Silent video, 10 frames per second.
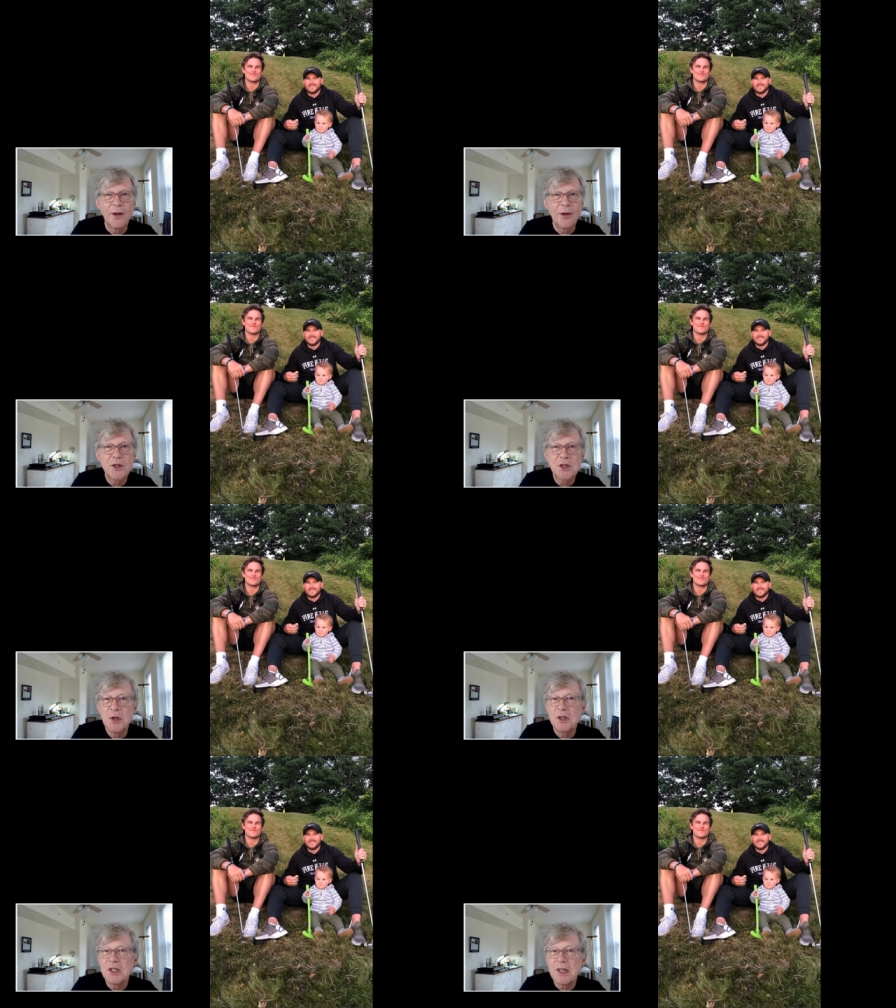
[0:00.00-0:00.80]
as
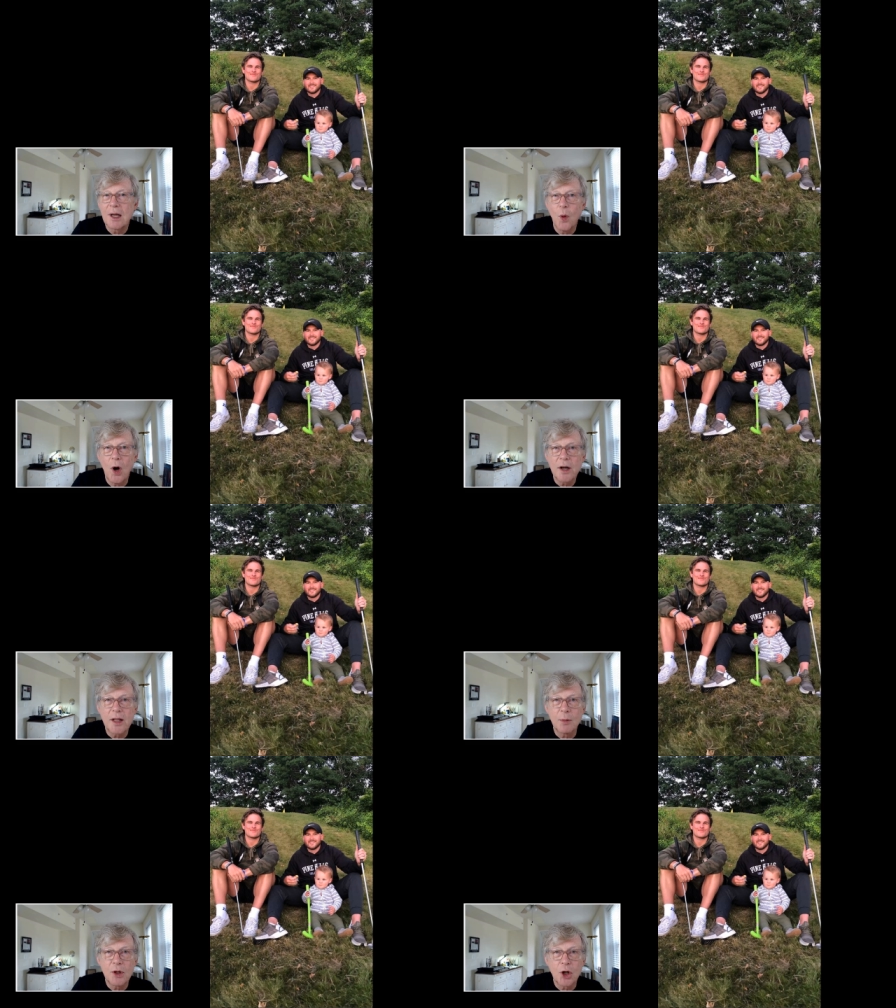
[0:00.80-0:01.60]
soon as he can walk,
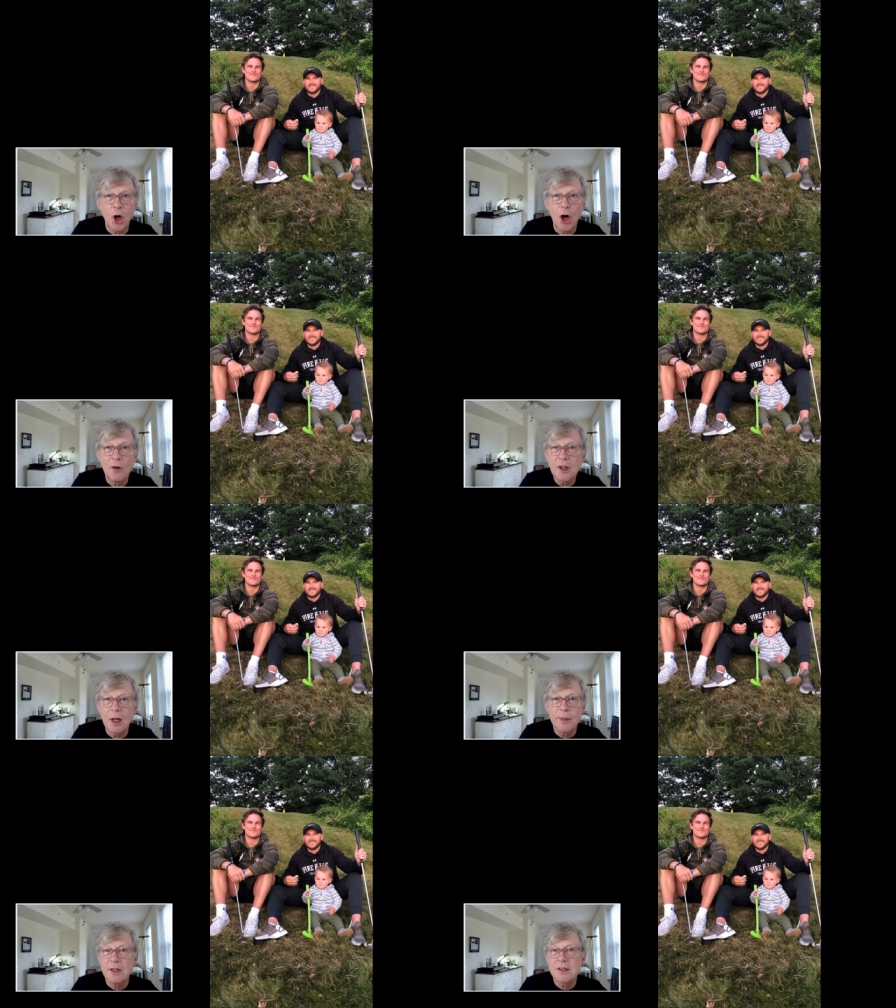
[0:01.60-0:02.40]
they put a golf
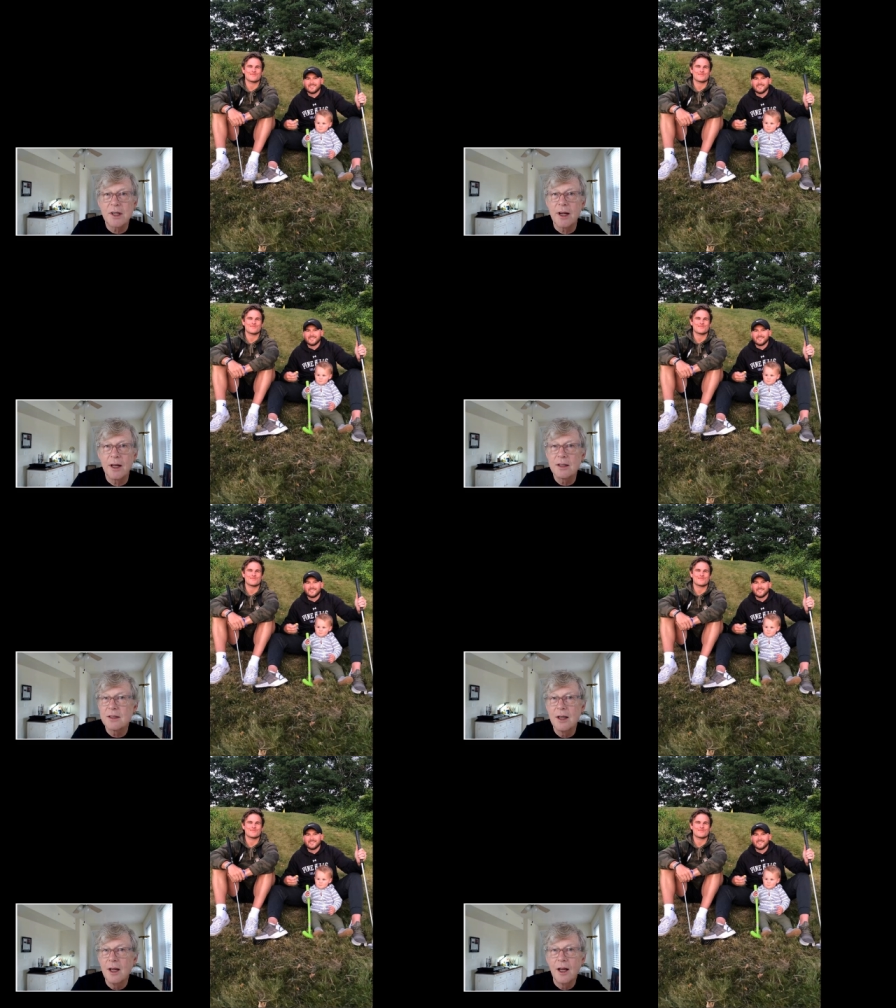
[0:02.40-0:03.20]
club in his hands.